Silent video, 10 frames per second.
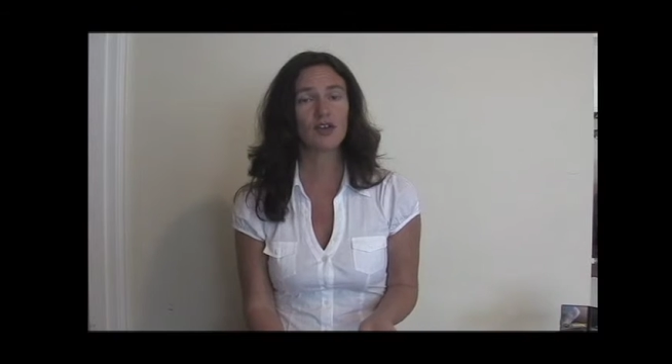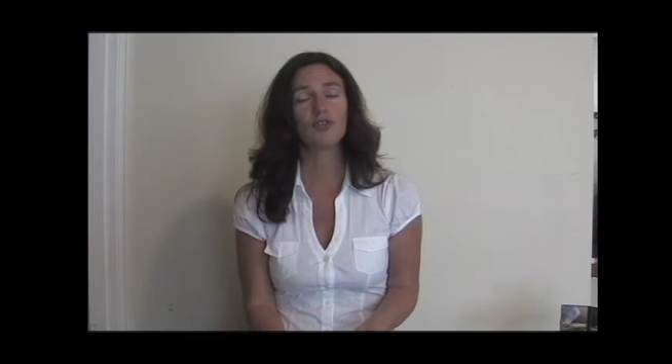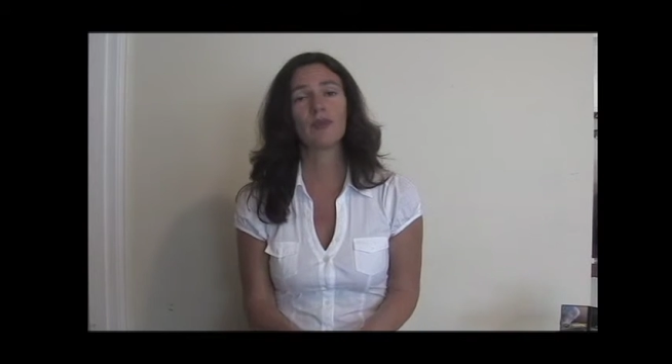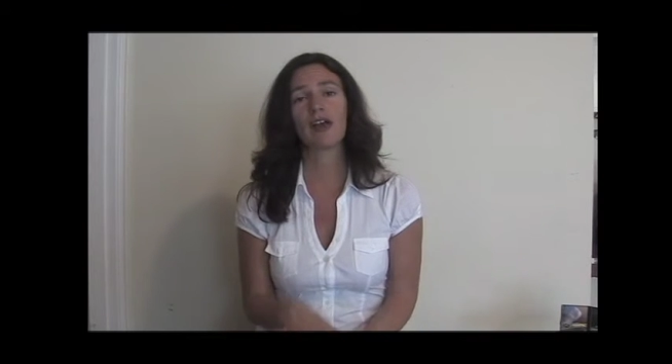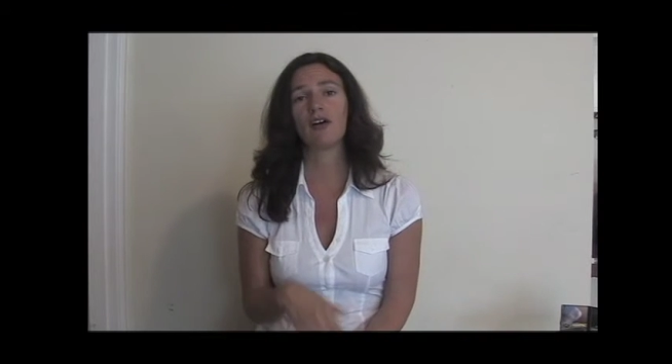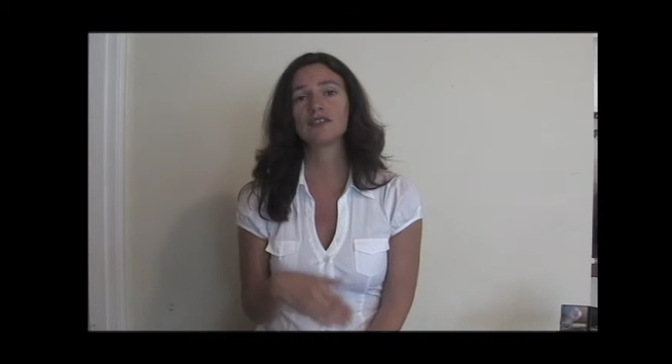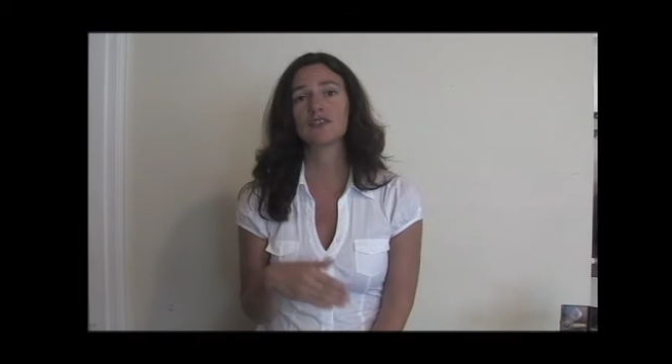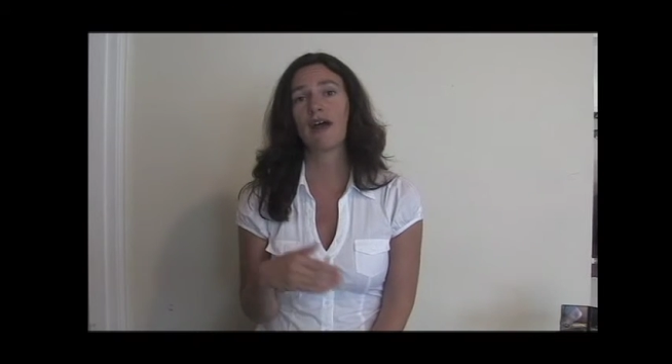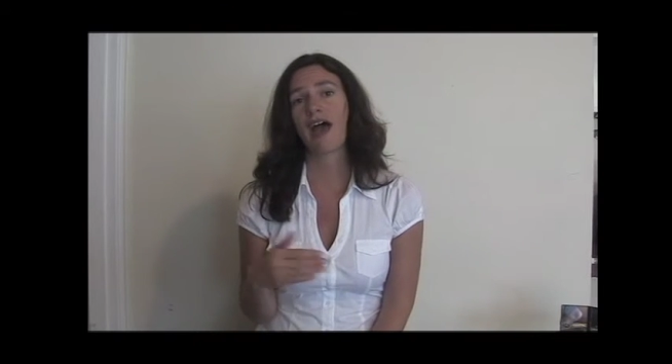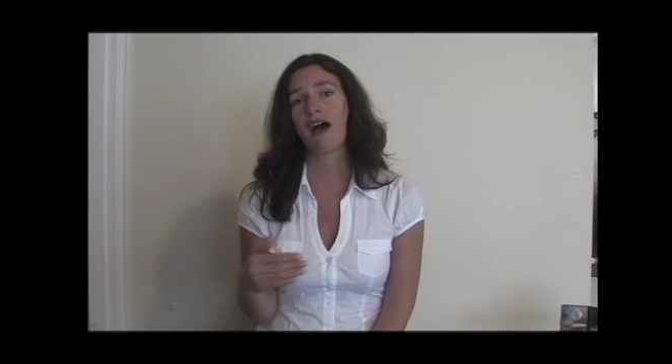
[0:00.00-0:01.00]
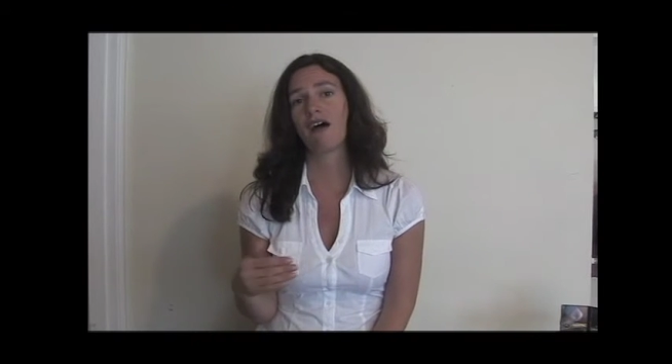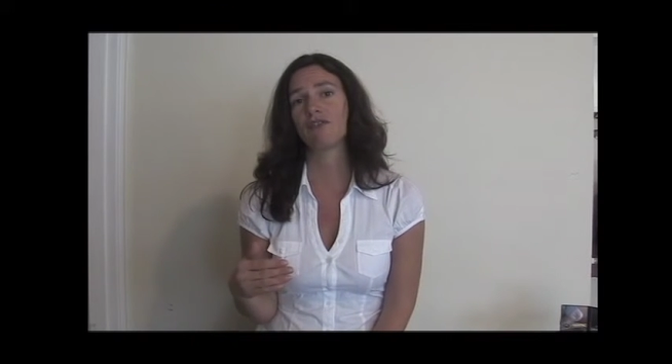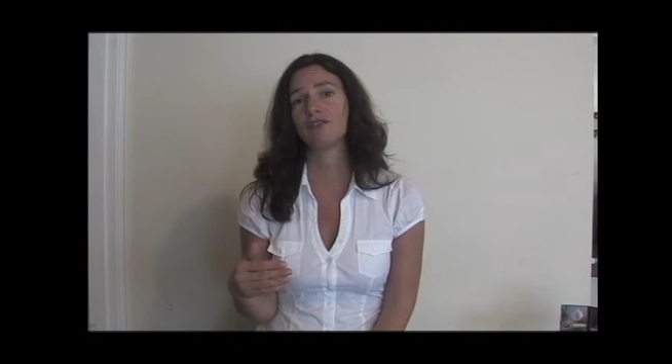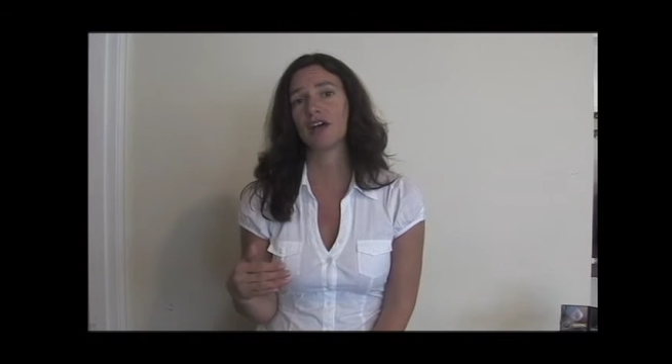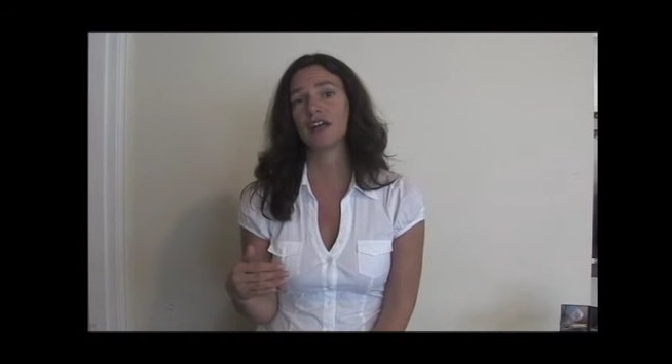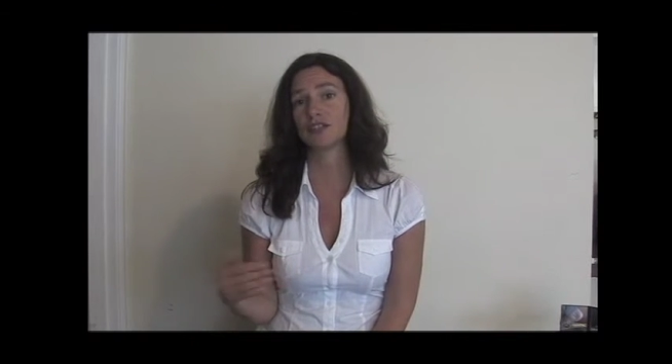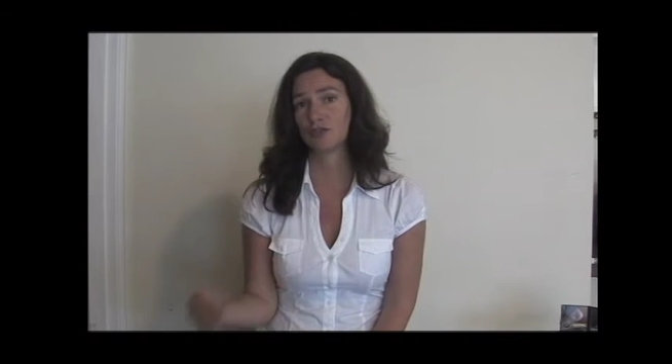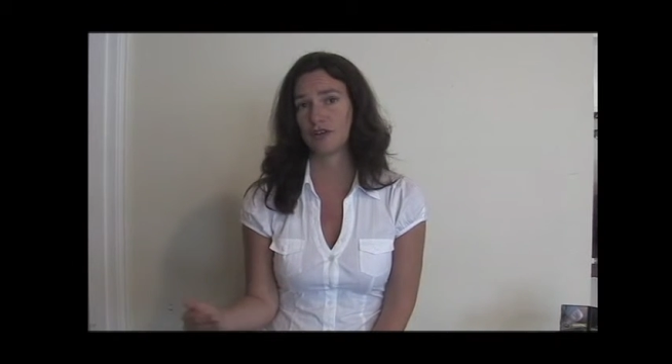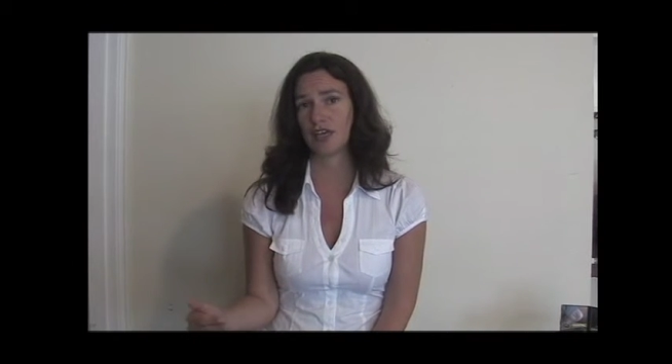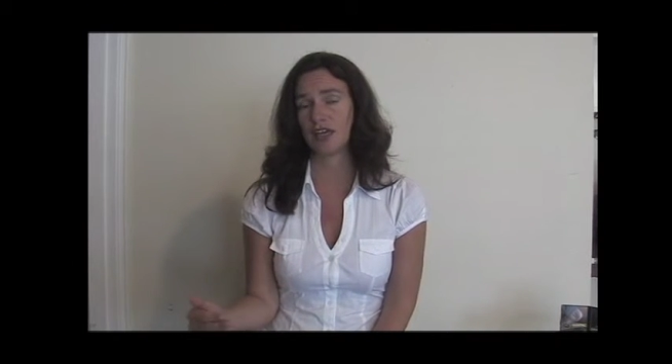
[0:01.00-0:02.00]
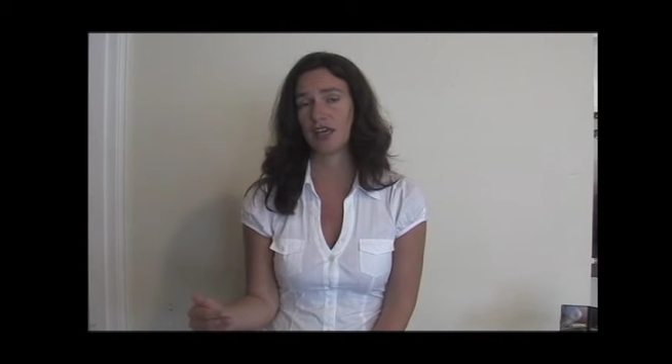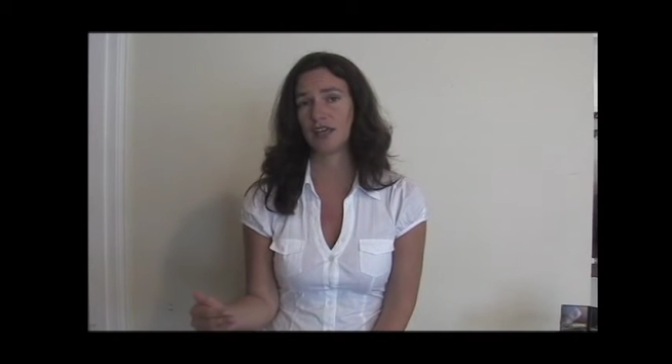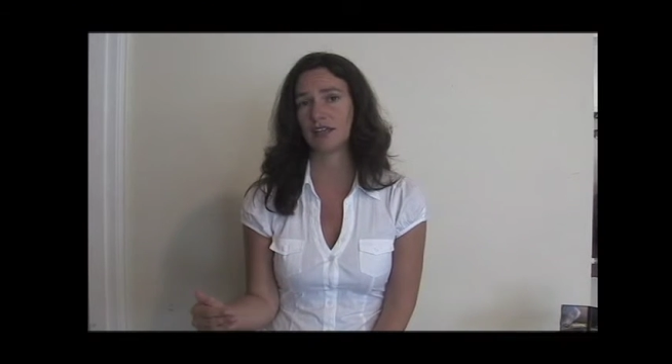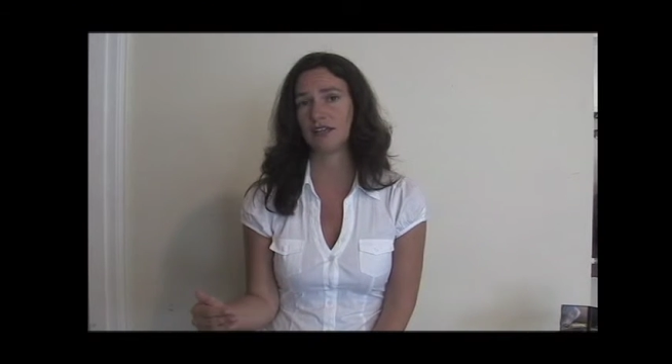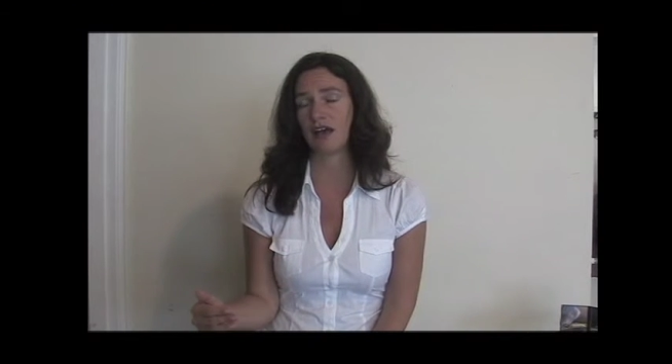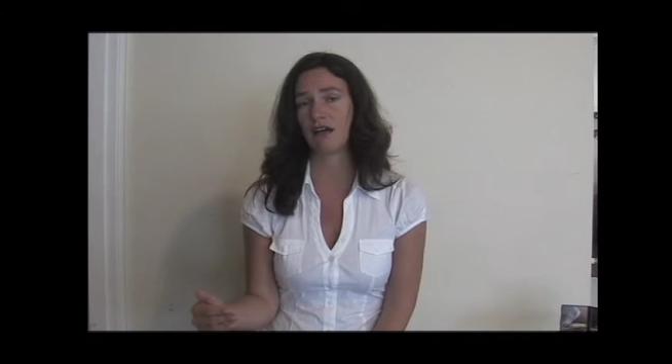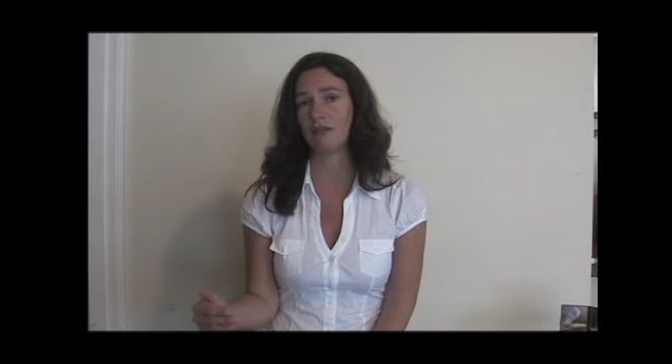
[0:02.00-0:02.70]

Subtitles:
who may also have a degree in